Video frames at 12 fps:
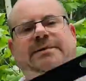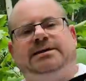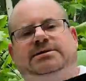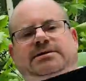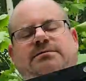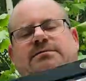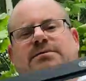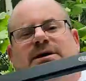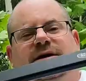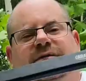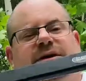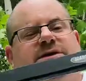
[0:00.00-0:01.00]
that makes it
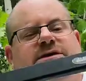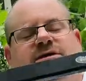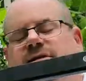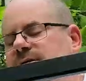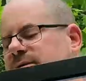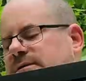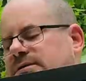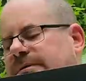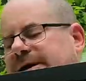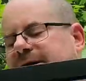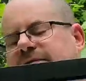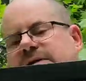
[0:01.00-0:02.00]
kind of easier
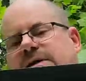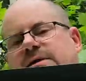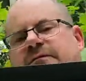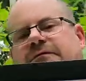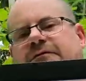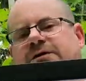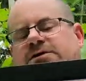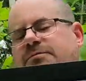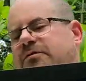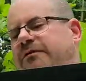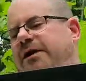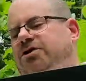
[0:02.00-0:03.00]
to make everything fit to
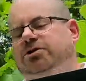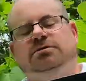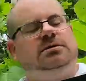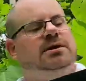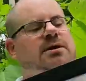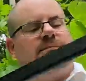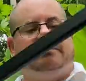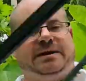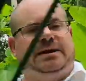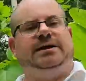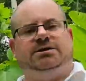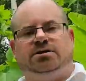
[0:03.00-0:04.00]
perfection,
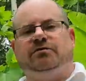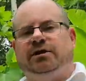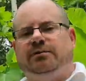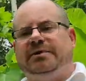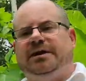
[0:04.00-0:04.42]
but it's a real